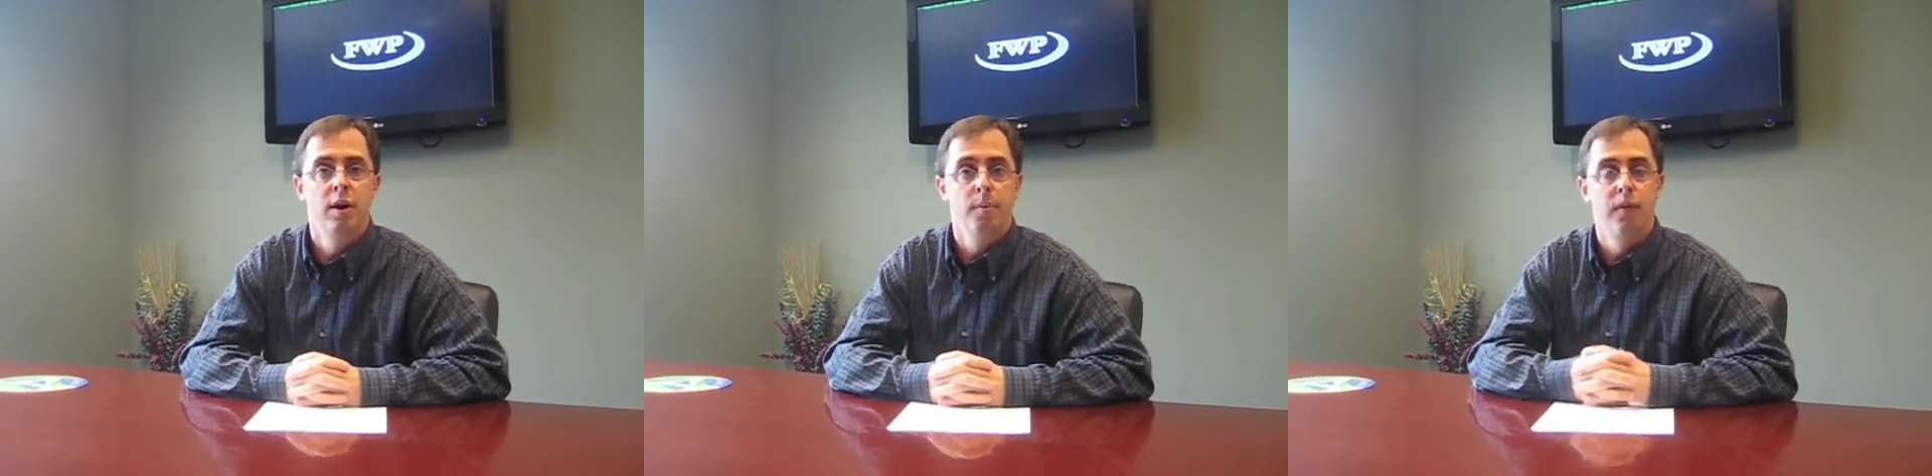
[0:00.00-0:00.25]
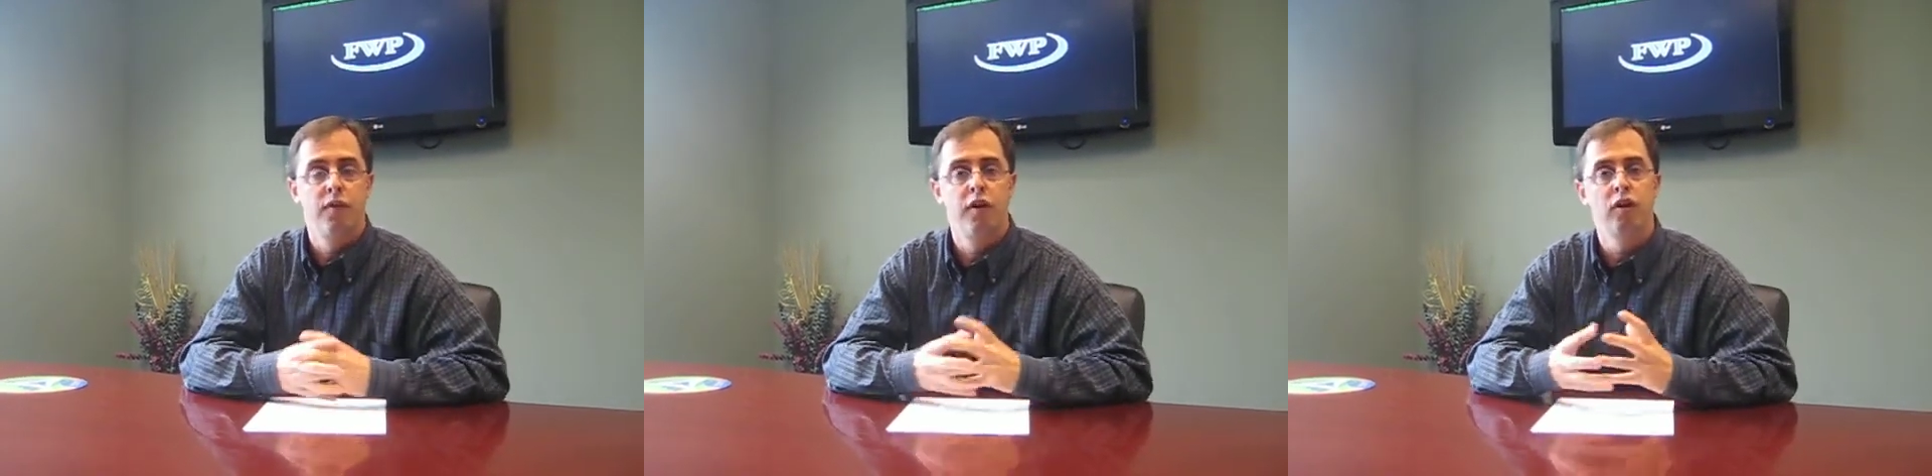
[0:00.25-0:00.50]

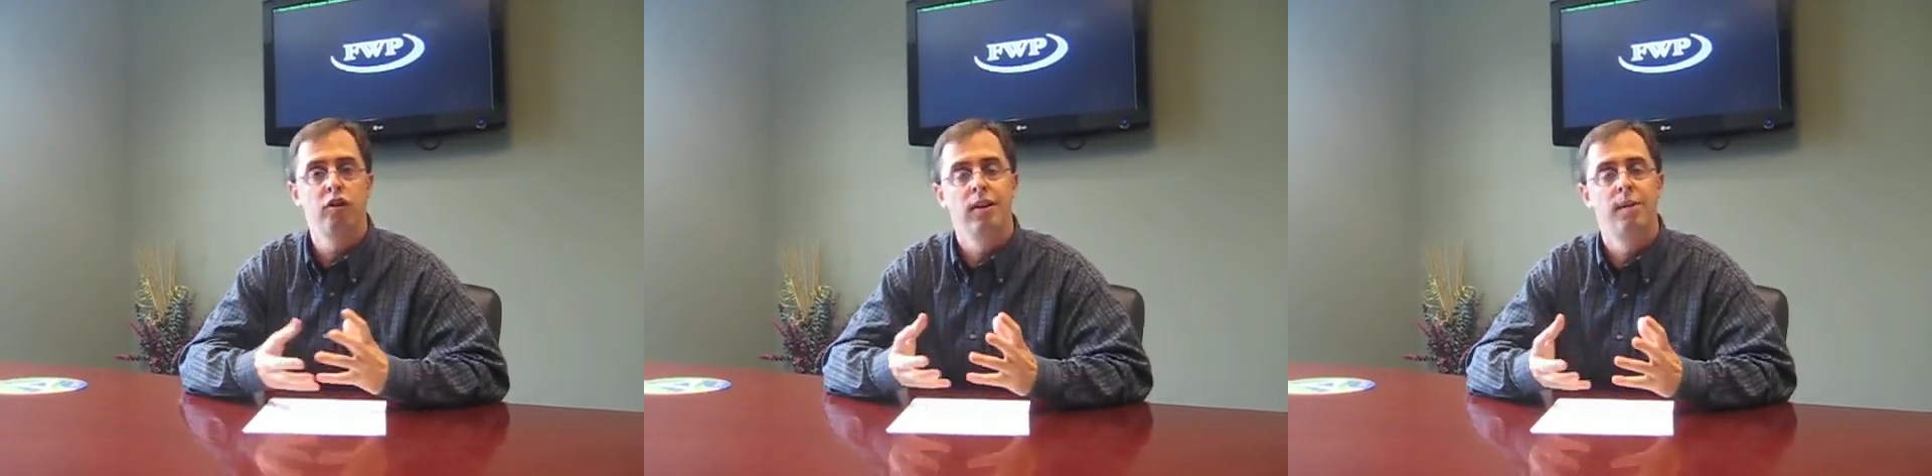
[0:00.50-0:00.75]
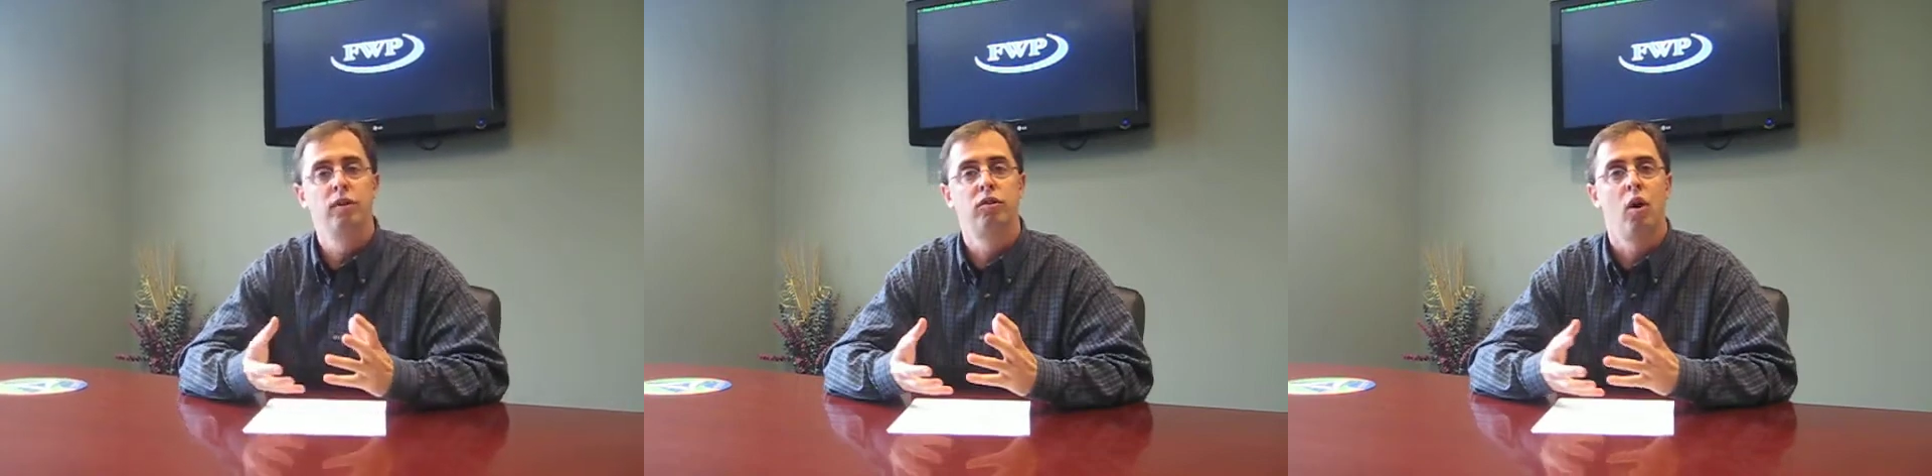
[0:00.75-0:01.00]
But first,
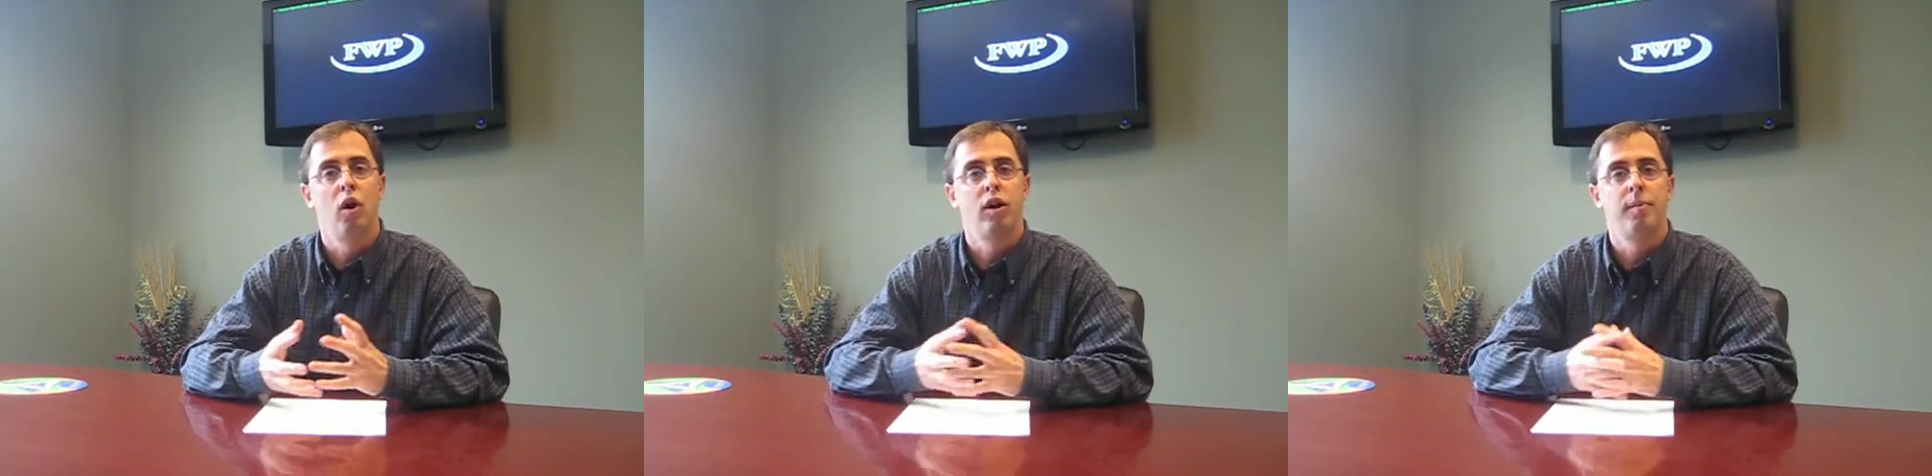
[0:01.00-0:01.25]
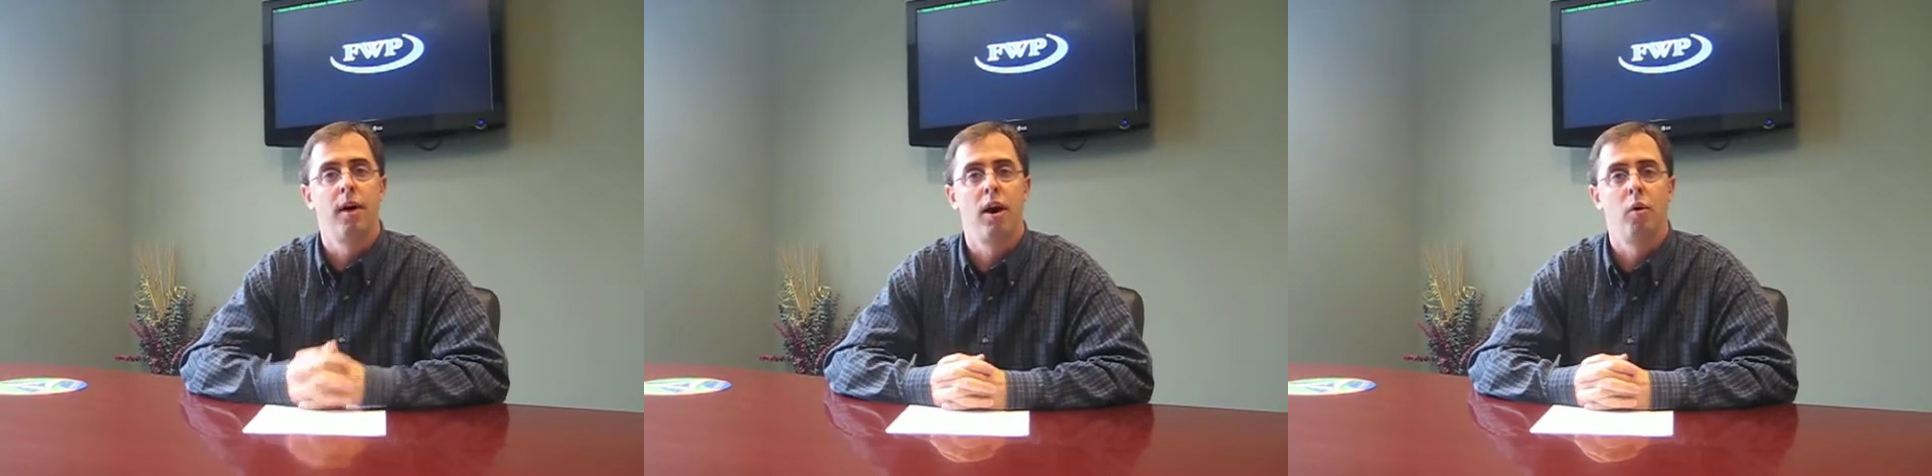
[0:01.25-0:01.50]
let me talk
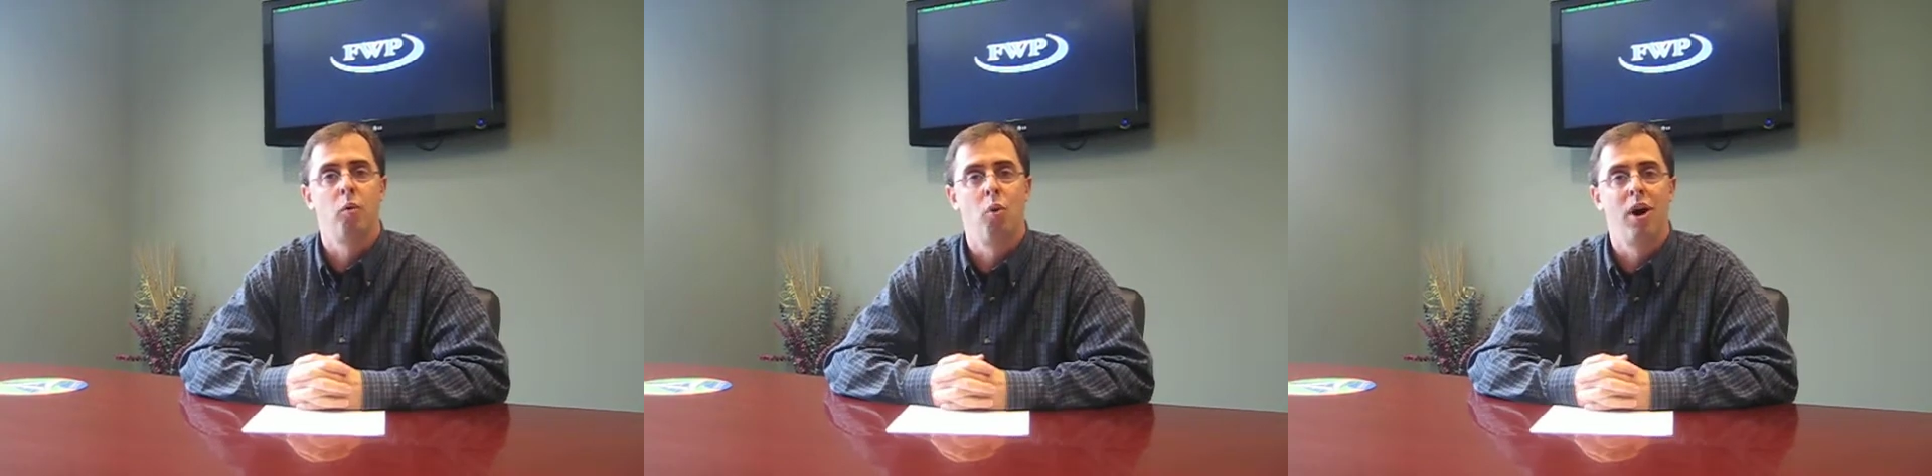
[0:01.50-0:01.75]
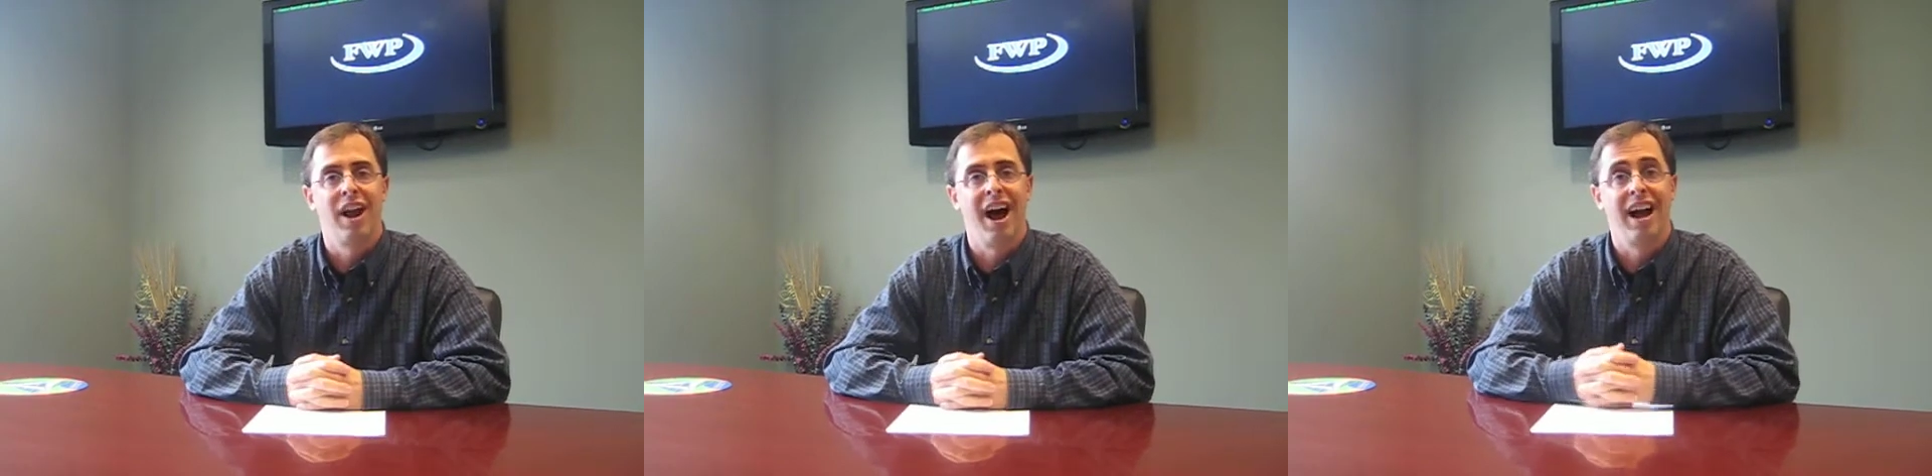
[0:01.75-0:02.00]
about what